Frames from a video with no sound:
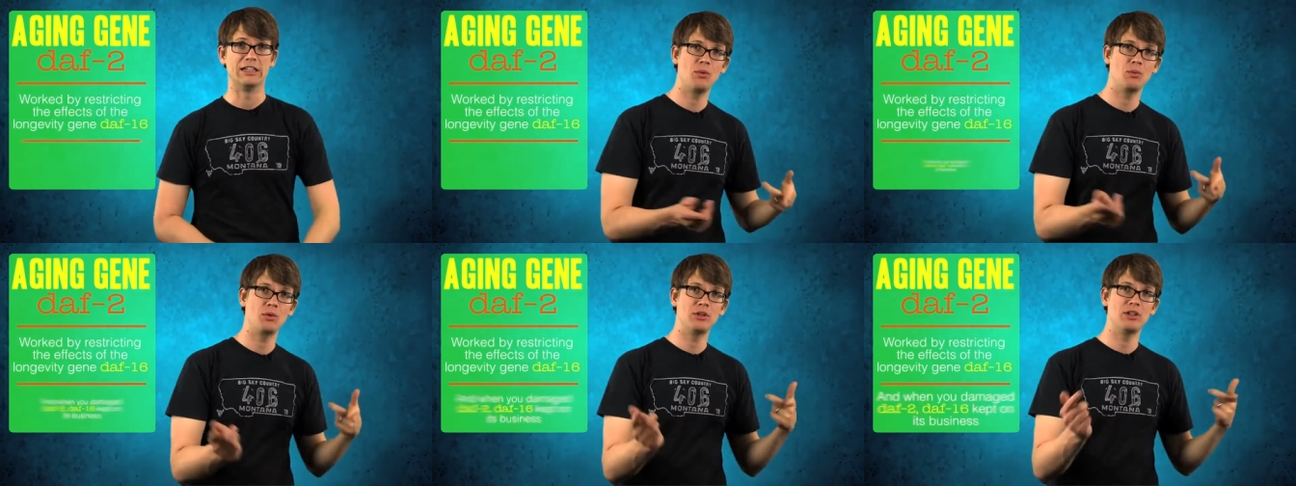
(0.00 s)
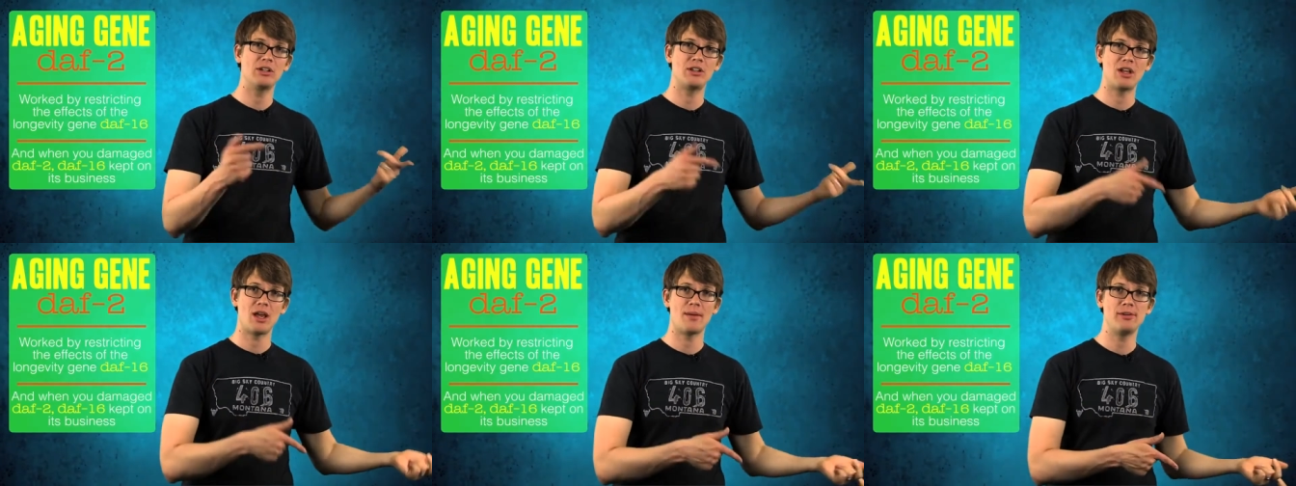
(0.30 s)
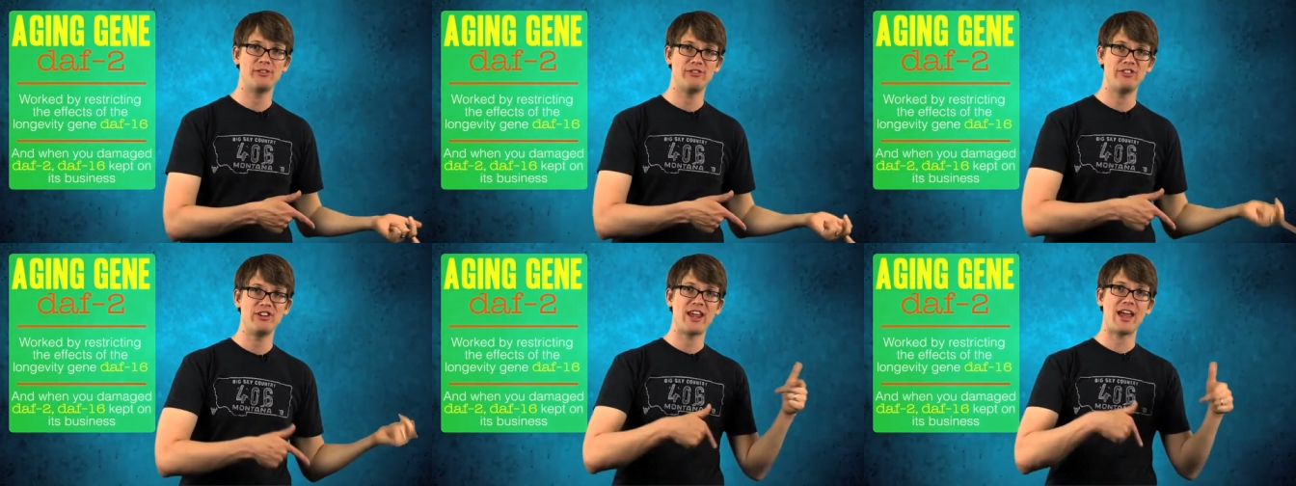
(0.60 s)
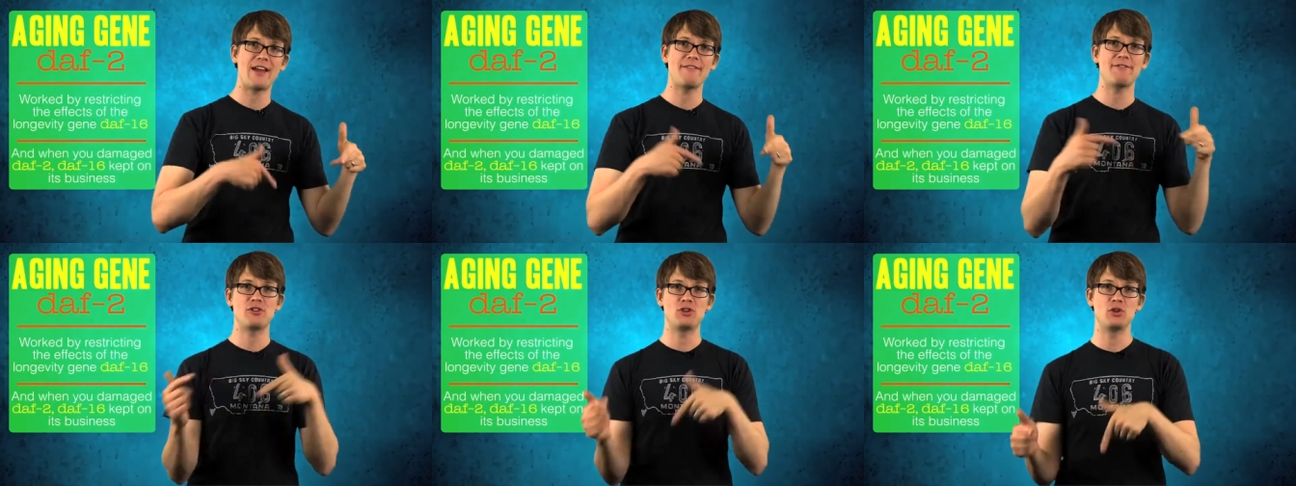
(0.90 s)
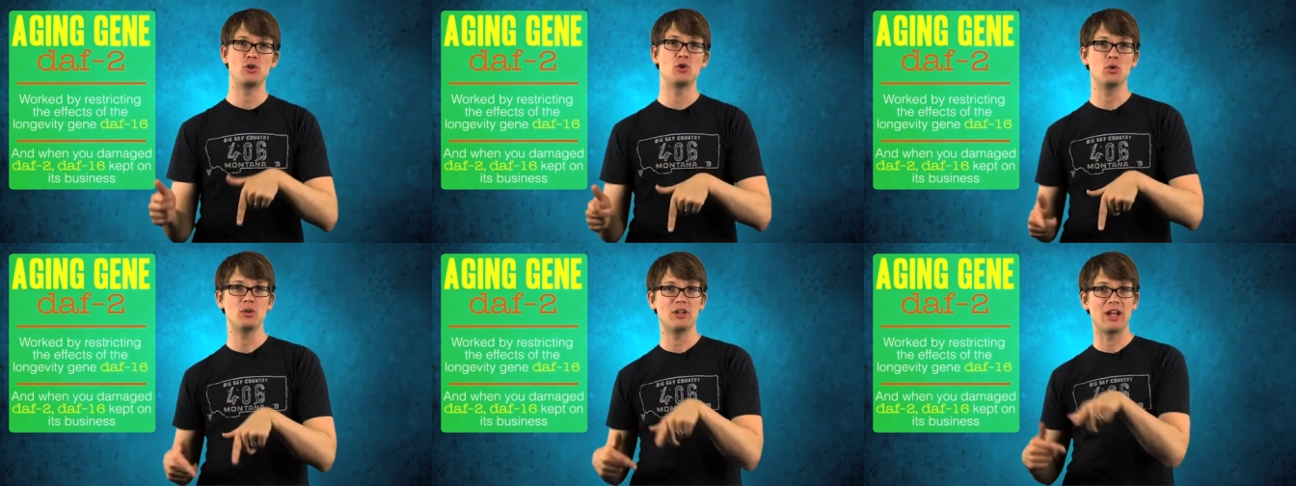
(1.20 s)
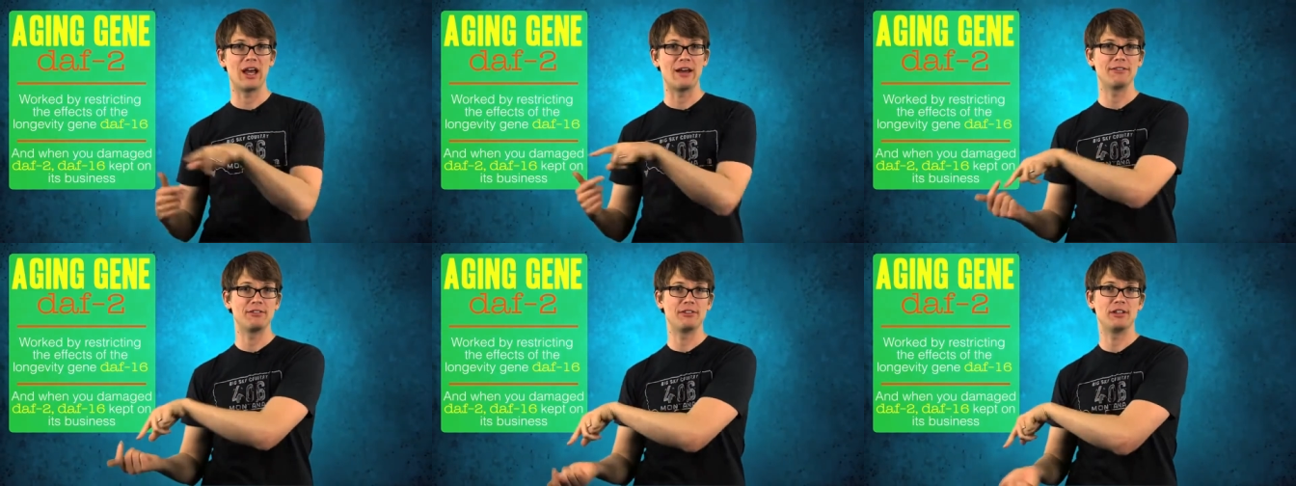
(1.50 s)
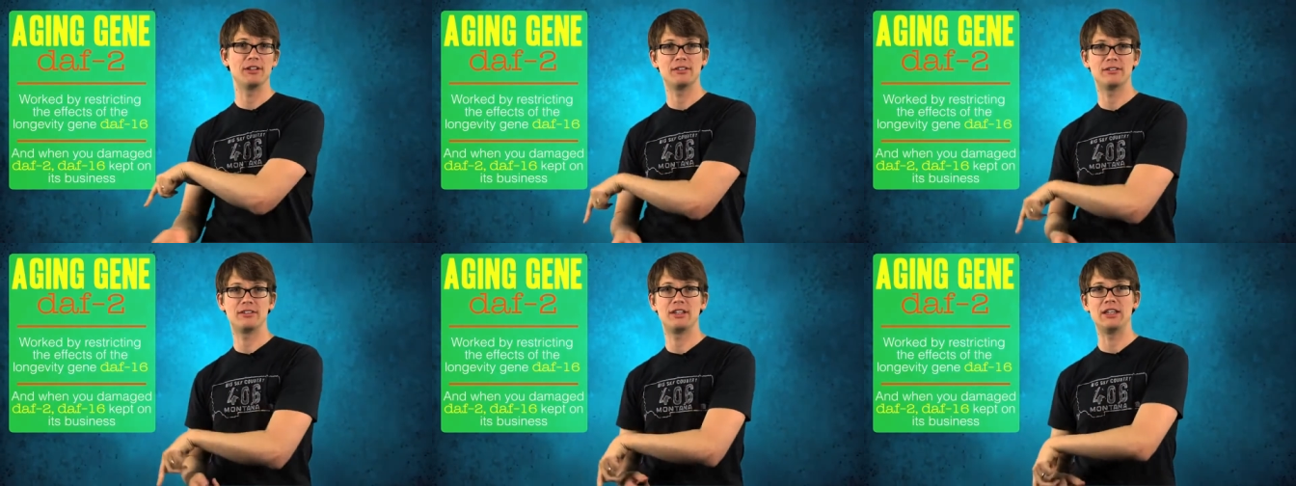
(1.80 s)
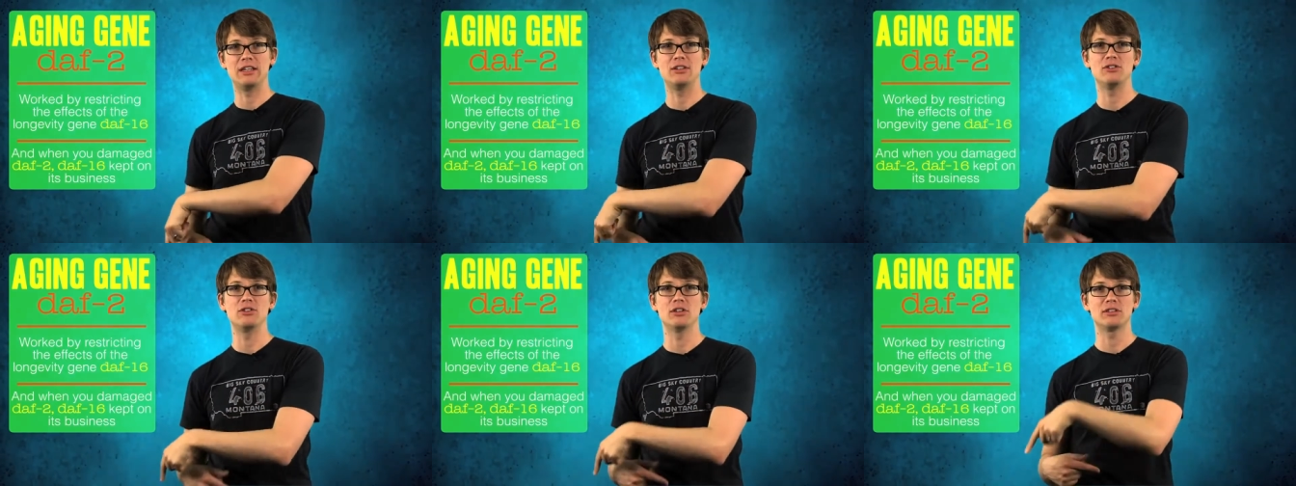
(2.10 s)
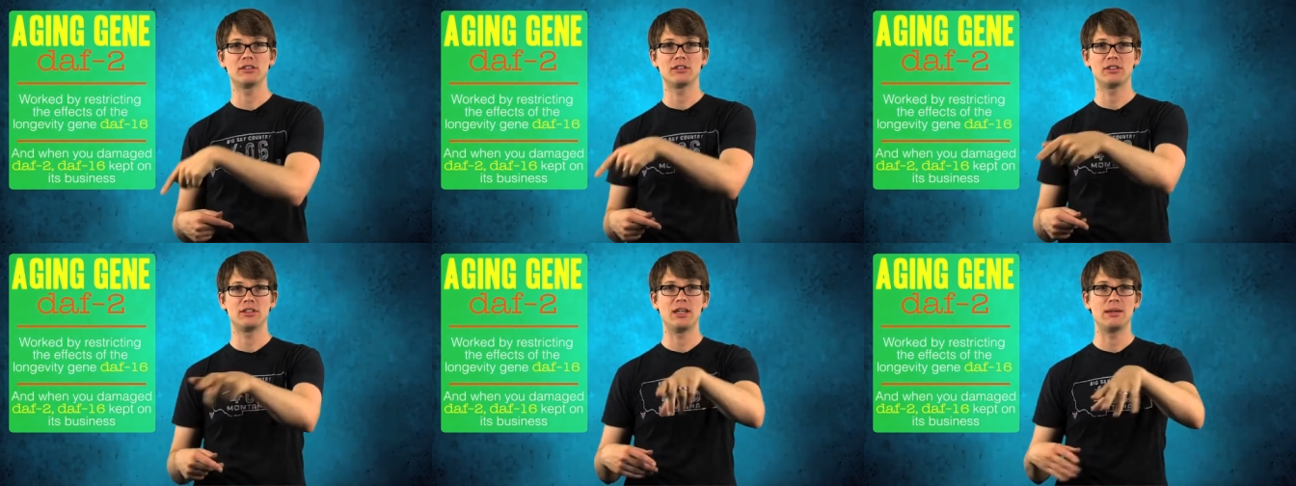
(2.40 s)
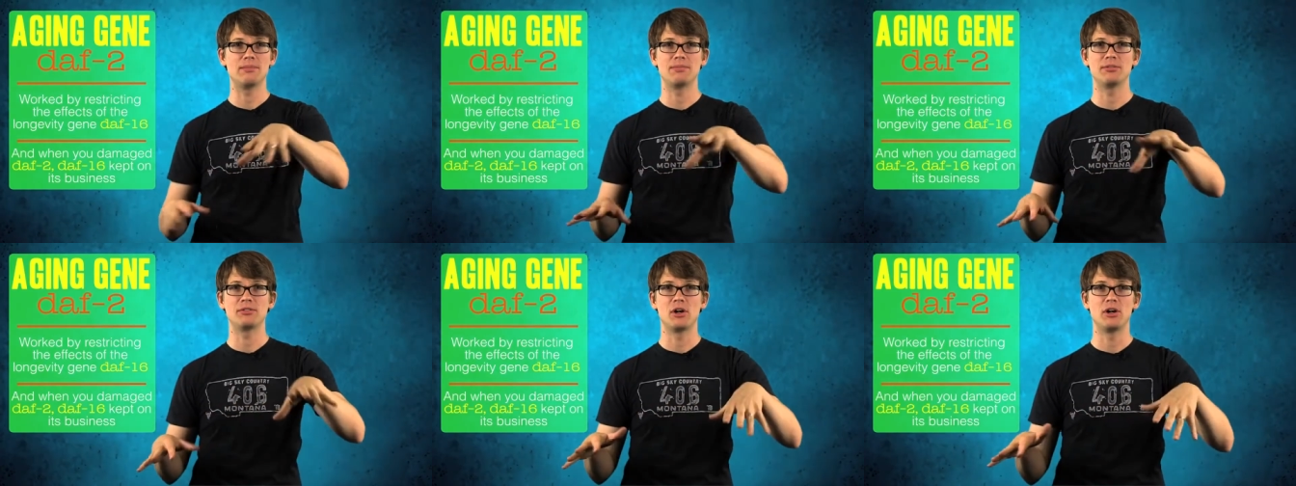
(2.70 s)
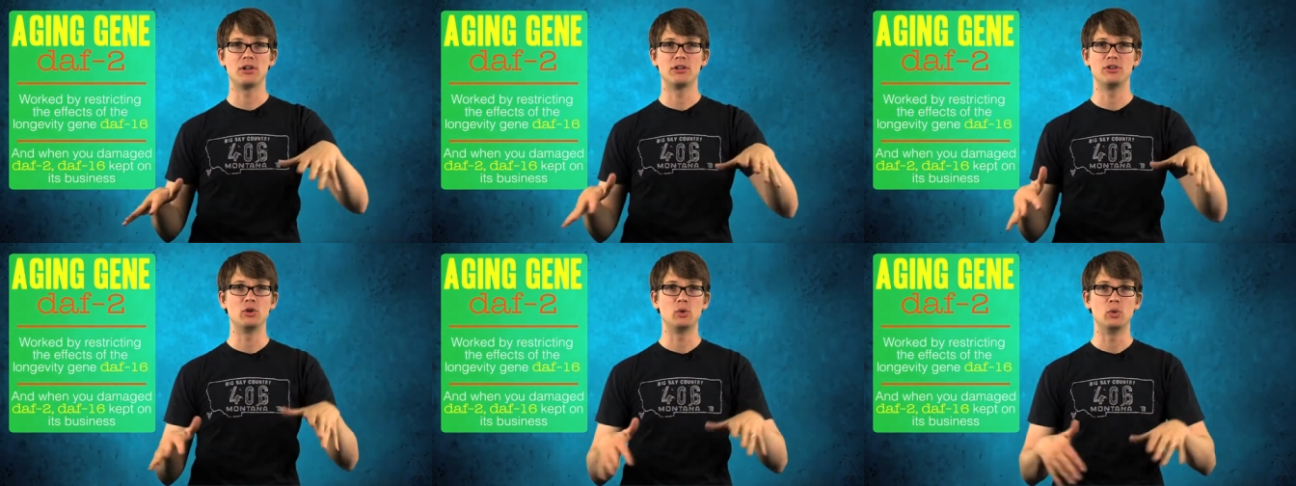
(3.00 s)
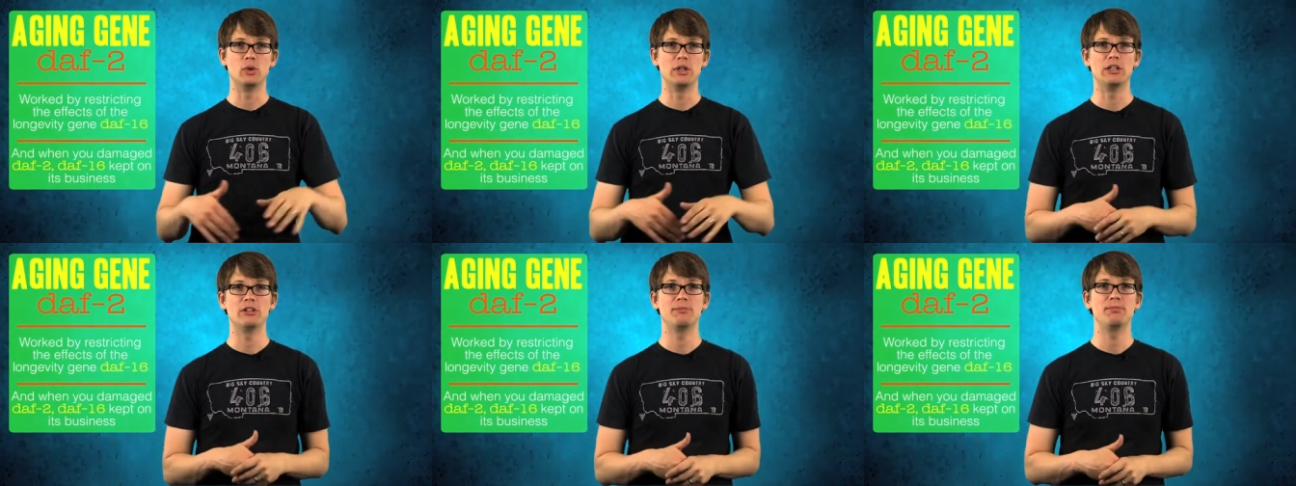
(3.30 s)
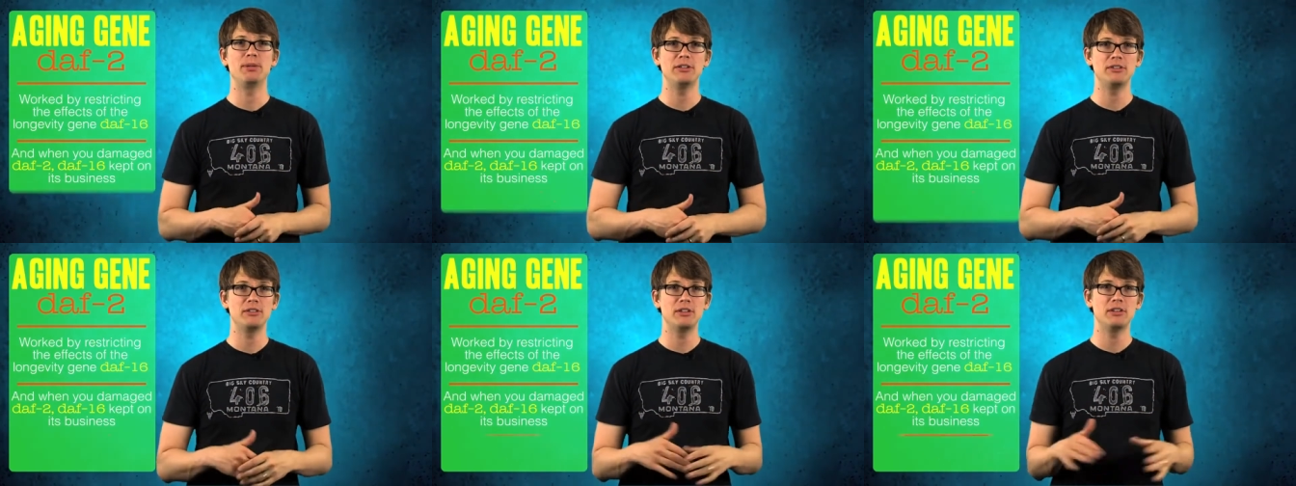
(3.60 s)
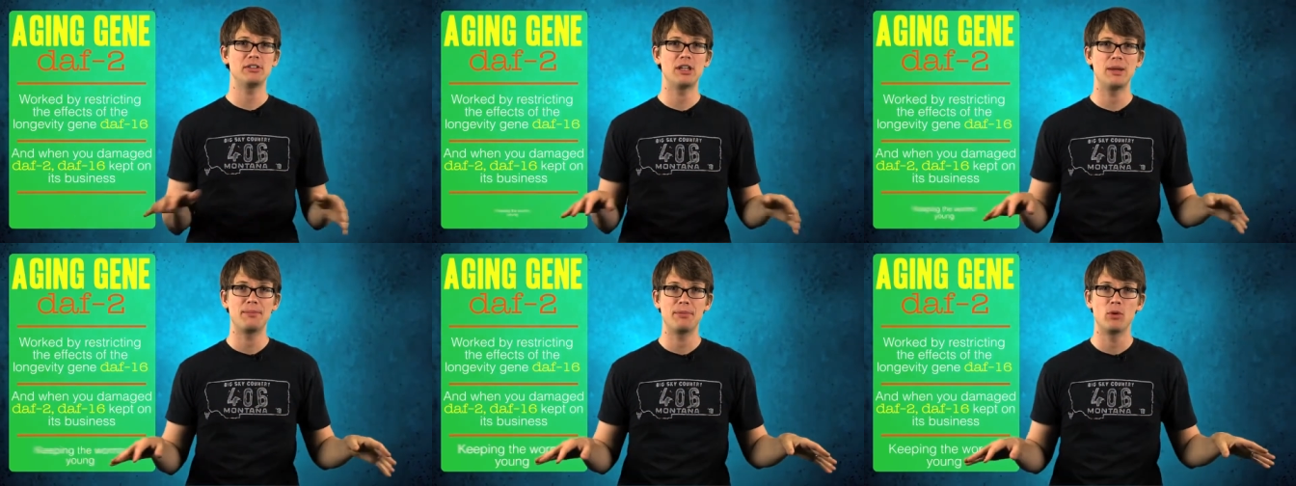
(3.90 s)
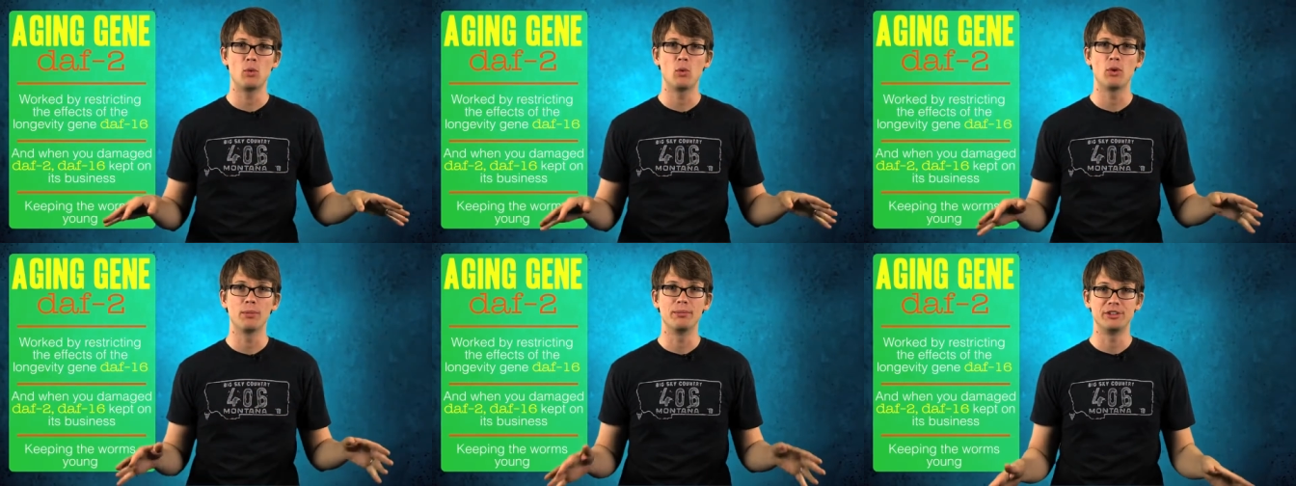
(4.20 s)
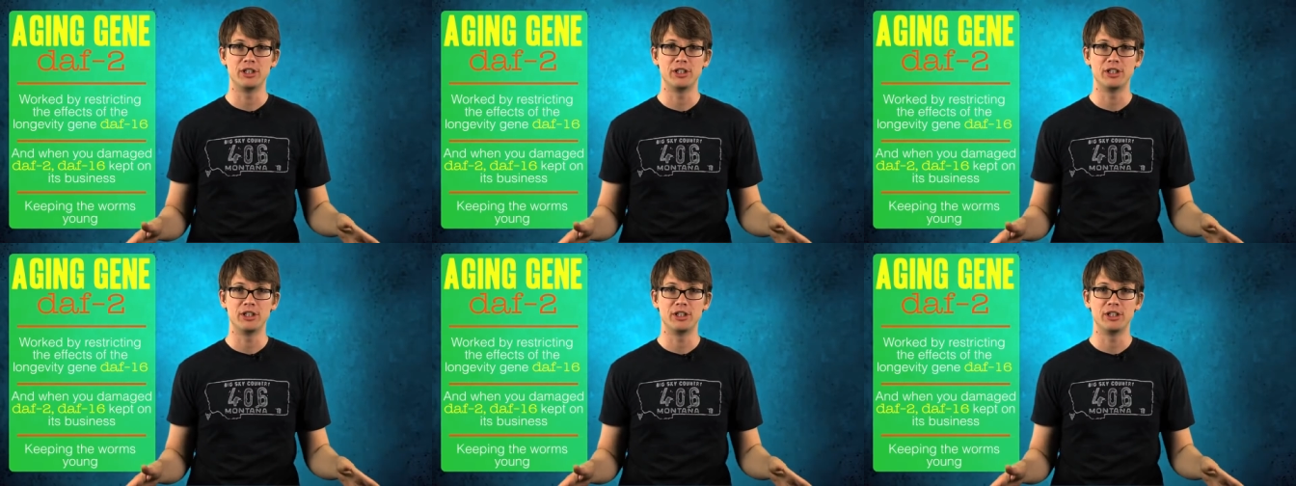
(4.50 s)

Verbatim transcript: And when you damage the DAF2, DAF16 just keeps on doing its business, keeping the worms